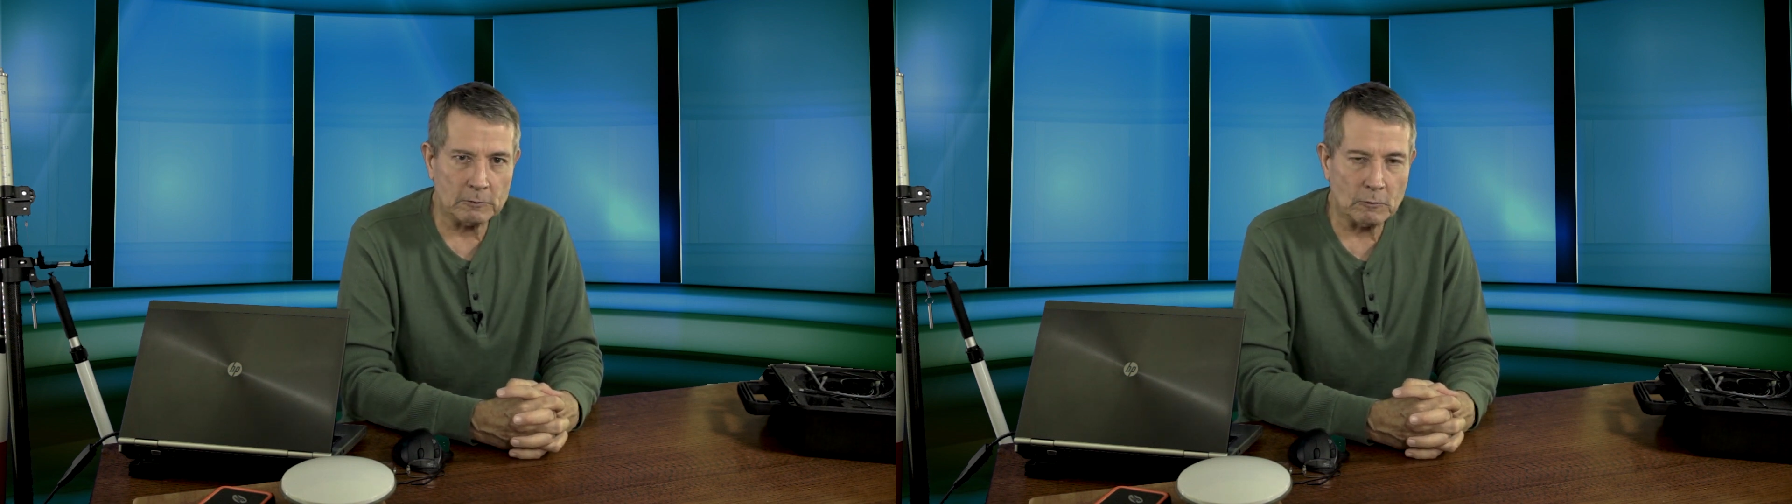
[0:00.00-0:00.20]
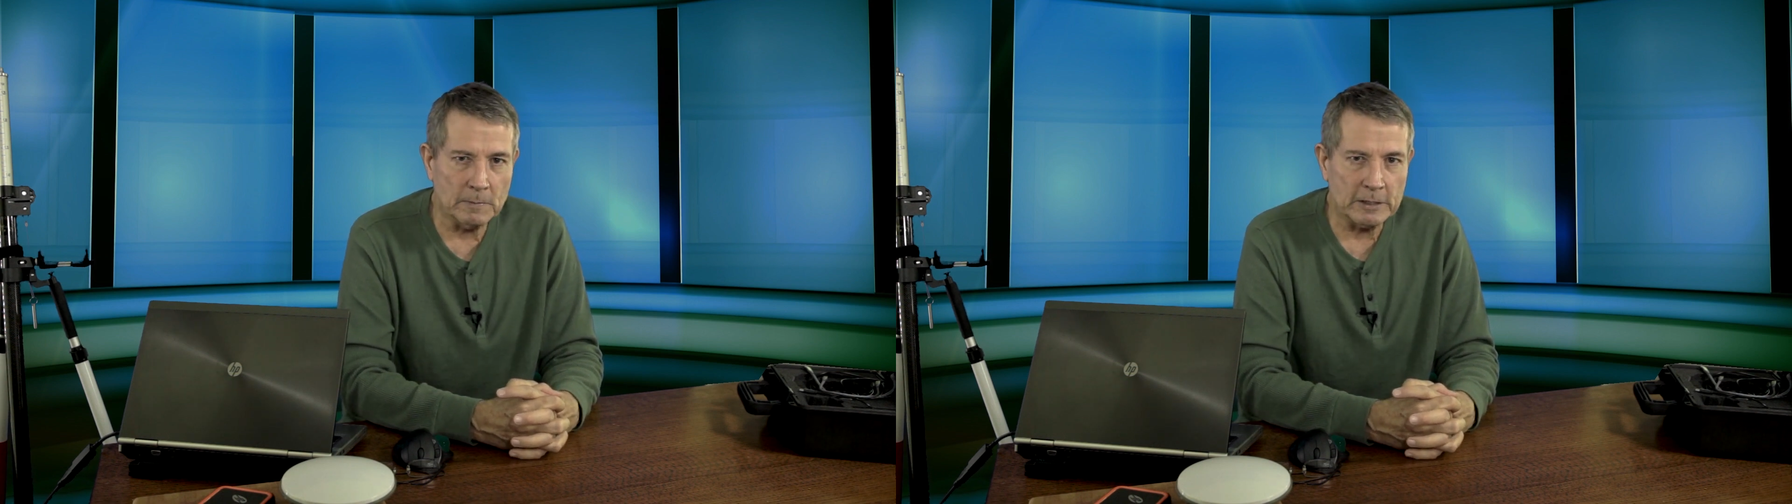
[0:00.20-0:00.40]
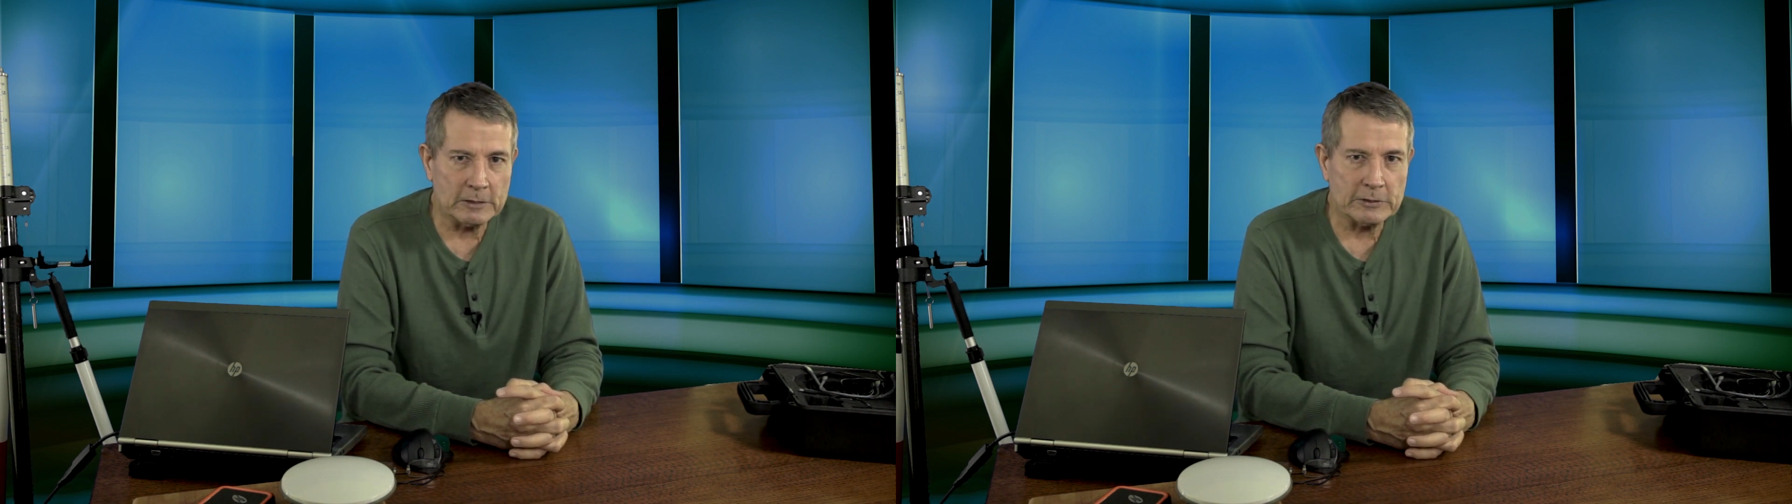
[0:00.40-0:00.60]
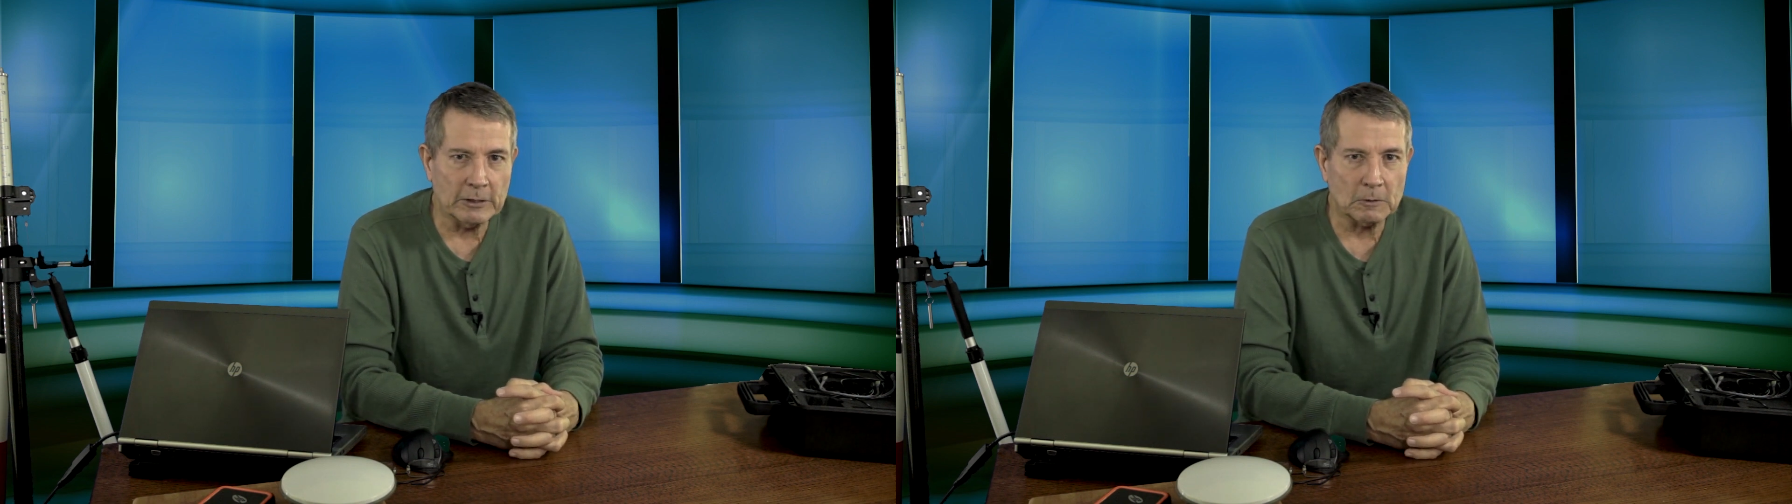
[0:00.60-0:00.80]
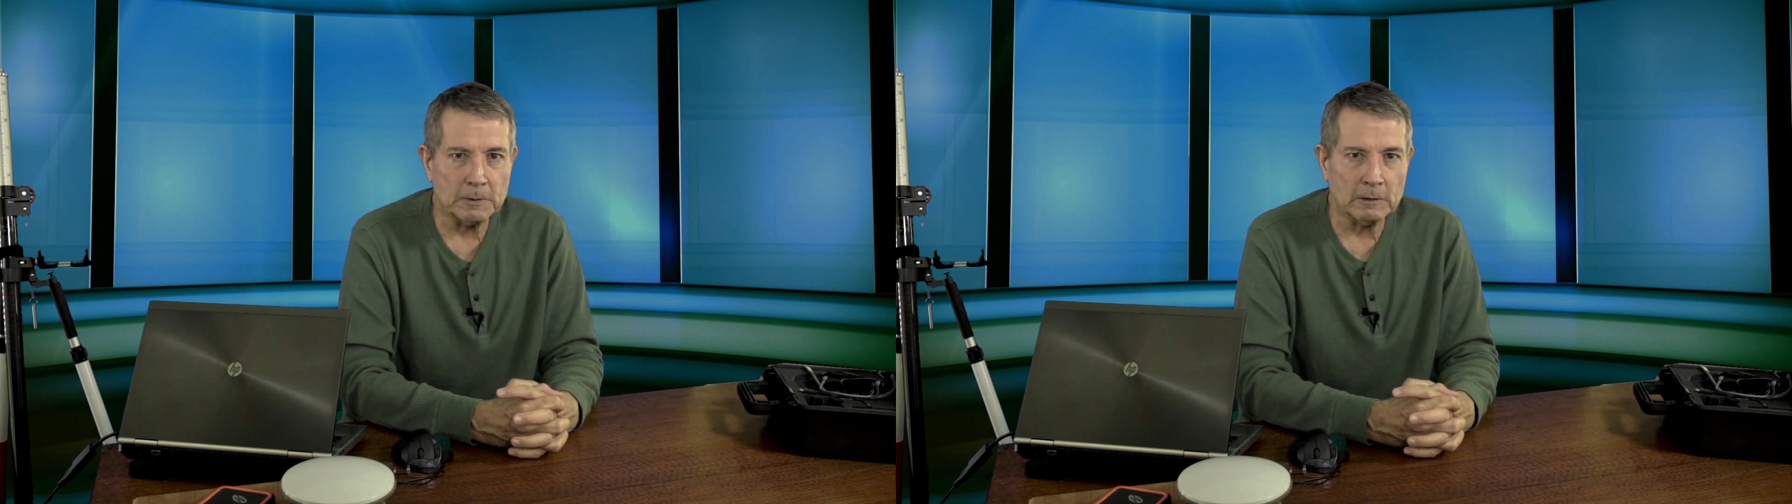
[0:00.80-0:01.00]
a tremendous
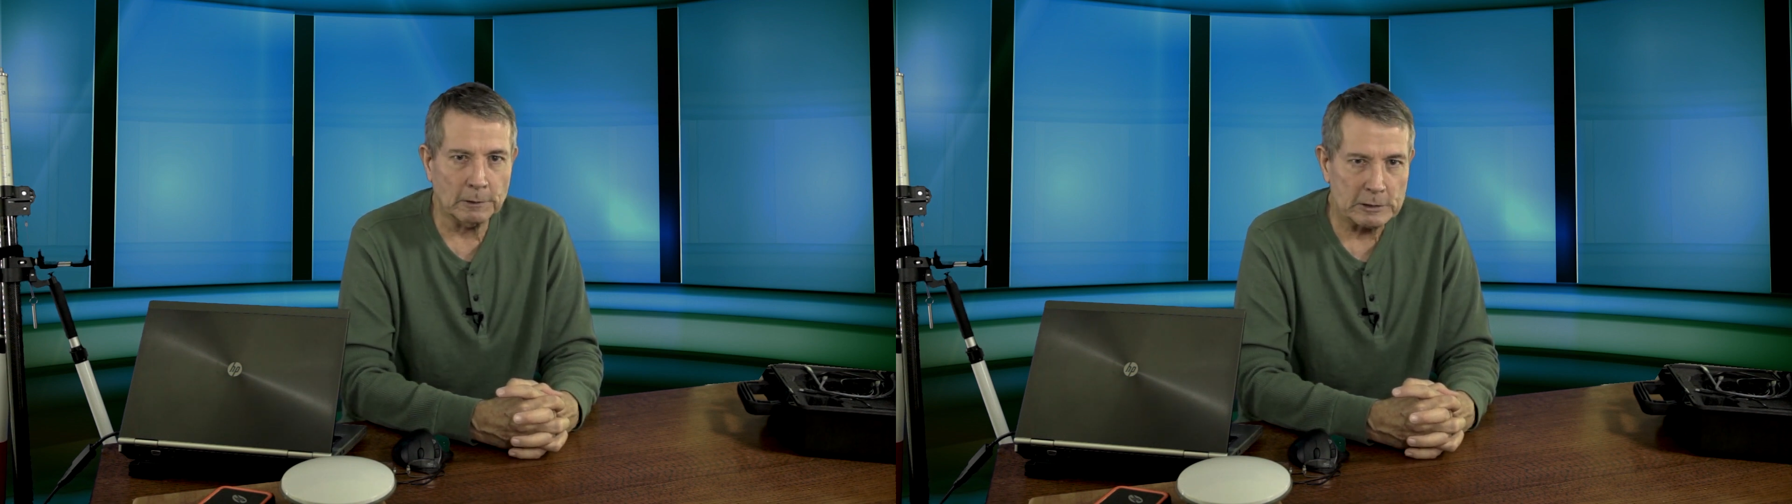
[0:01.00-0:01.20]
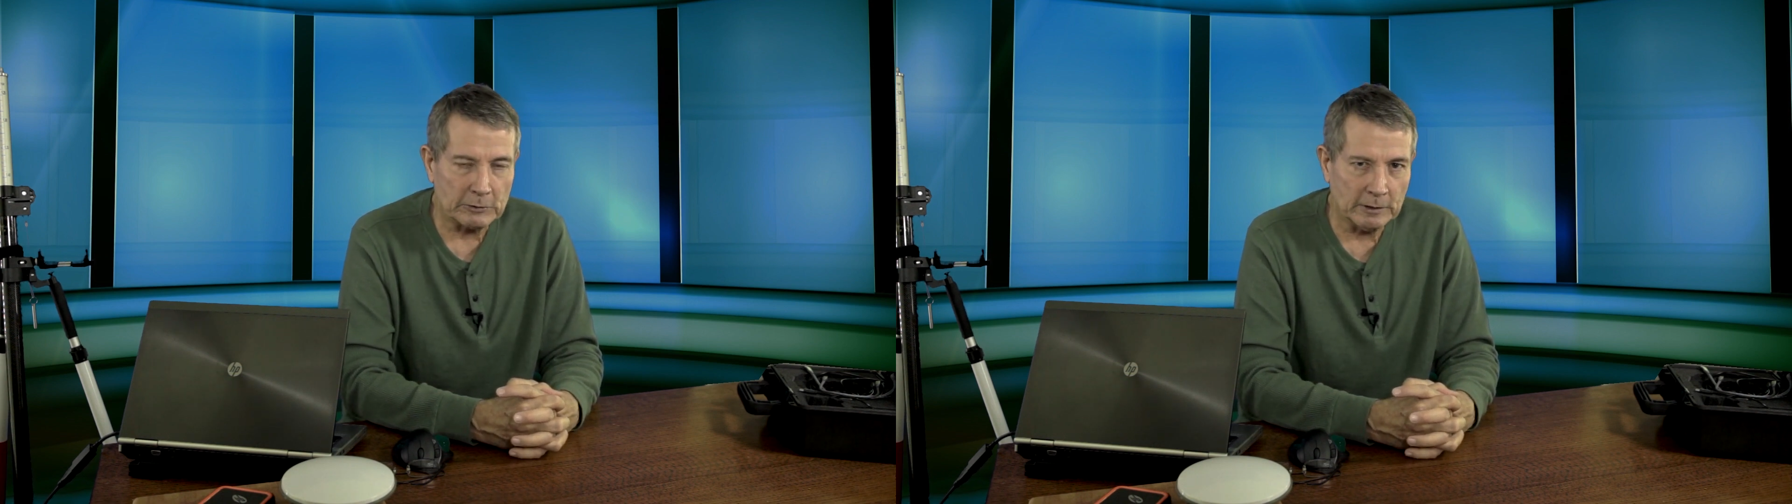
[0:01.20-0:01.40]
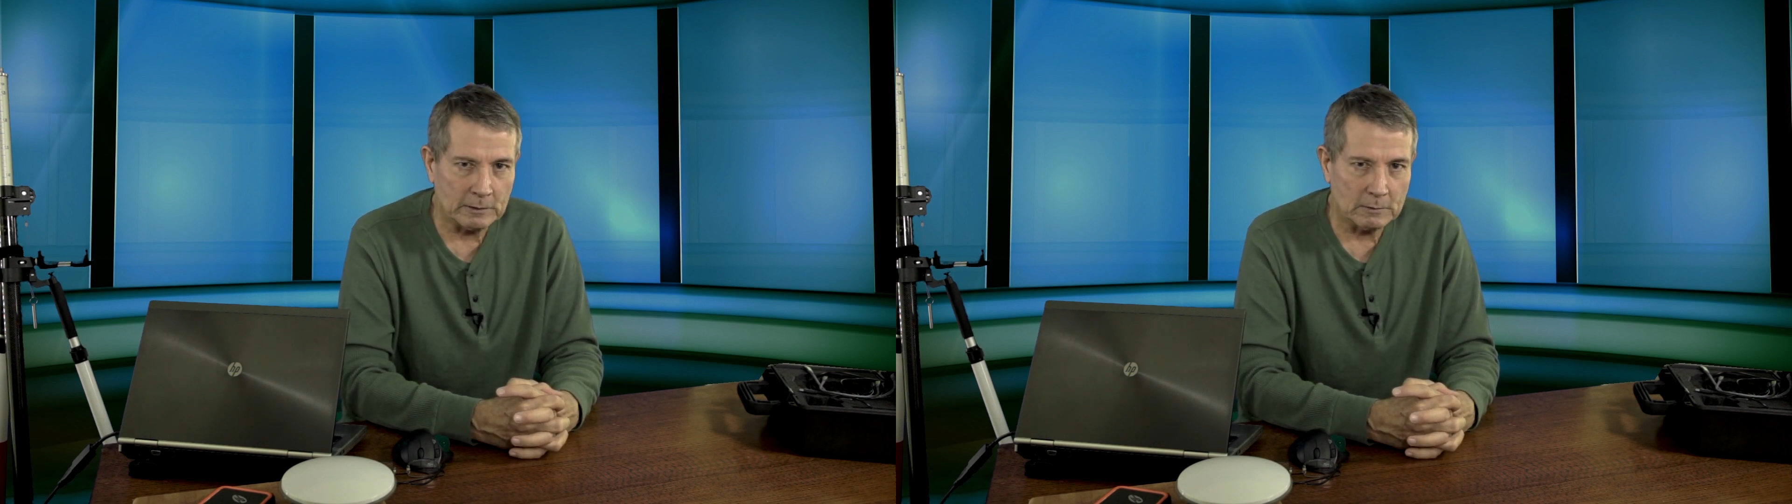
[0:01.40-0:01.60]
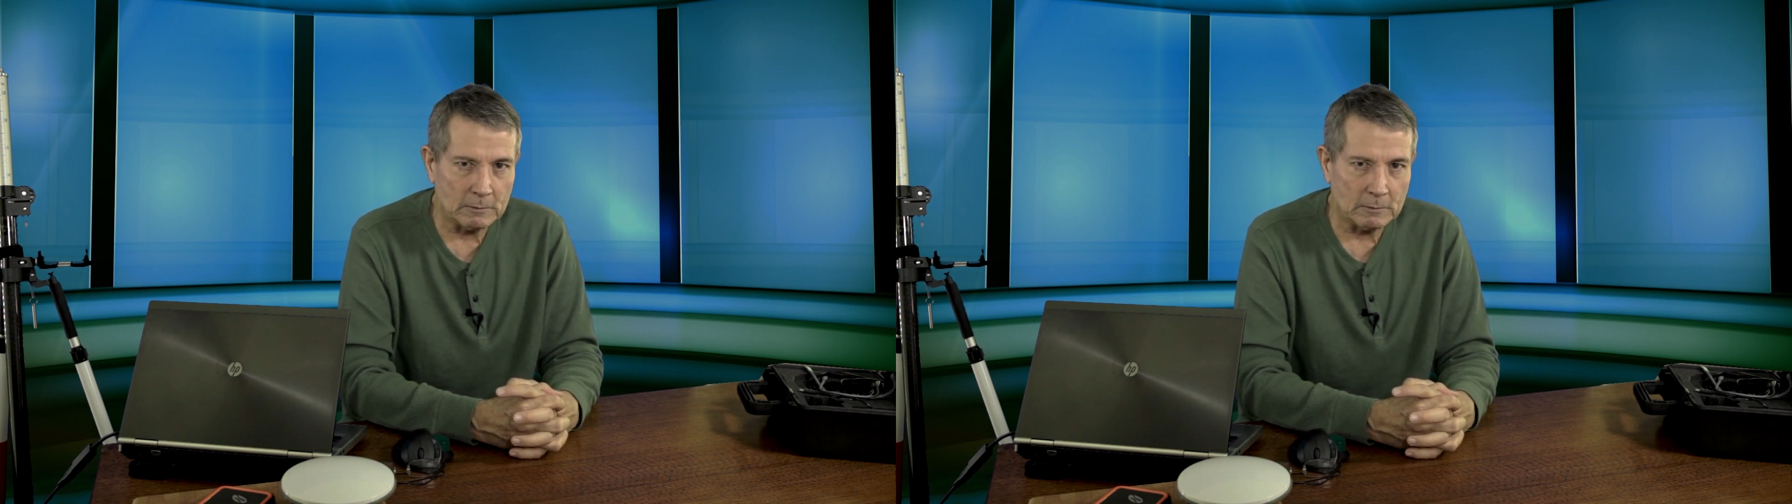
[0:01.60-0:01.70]
help in listening